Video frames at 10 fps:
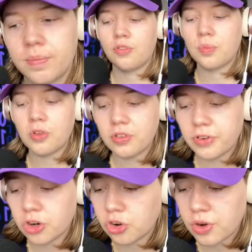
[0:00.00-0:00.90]
For most of
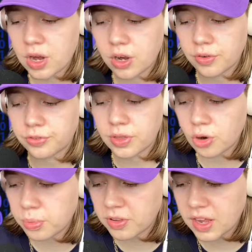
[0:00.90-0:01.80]
her career, her free
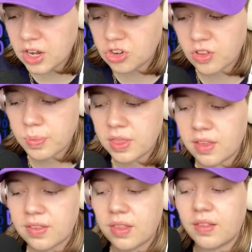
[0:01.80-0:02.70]
throw percentage has been
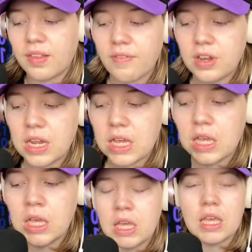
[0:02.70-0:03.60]
less than 70,